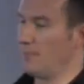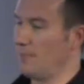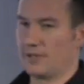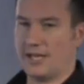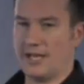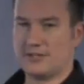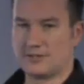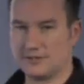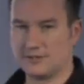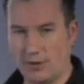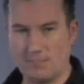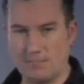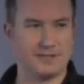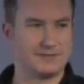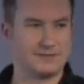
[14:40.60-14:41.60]
applications,
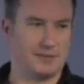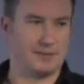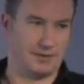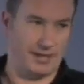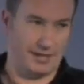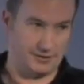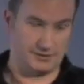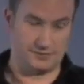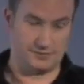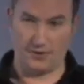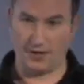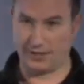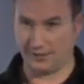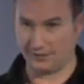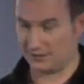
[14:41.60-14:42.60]
web-based applications
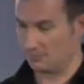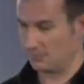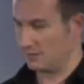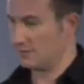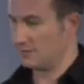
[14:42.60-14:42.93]
for our customers.